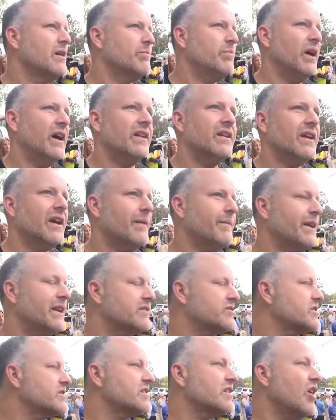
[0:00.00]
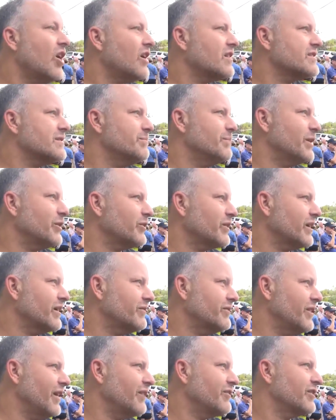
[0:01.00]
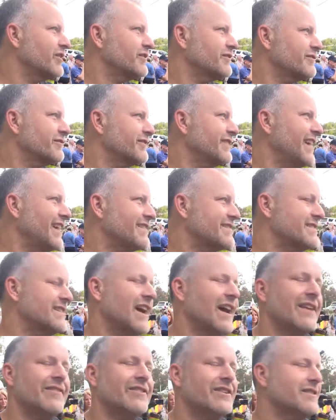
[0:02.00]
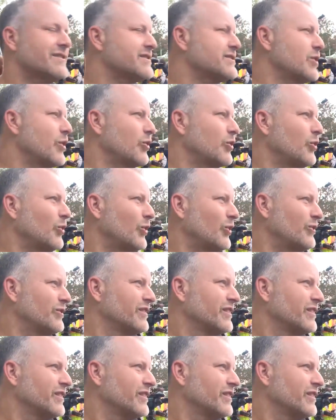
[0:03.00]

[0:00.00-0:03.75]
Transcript: But I mean, it's just an awesome building. If you ever get inside of it, it's so cool.